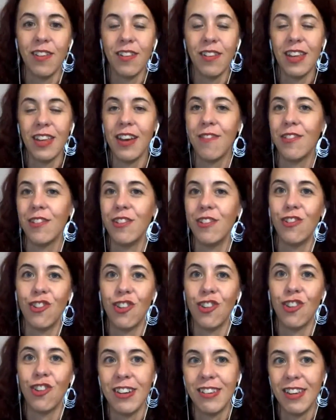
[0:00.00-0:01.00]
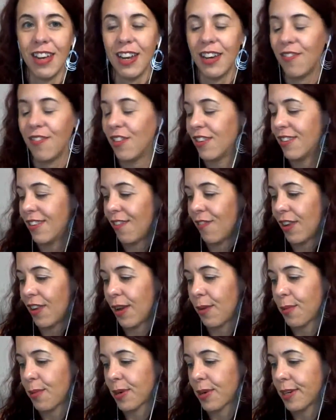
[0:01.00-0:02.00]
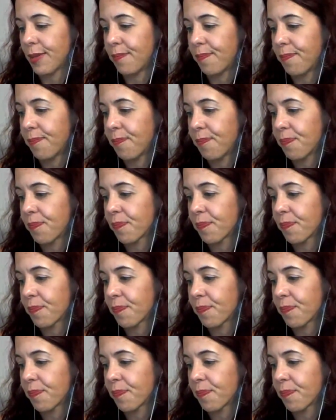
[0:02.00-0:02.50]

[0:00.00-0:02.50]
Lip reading: all the evolutionary side of the stuff that I work on.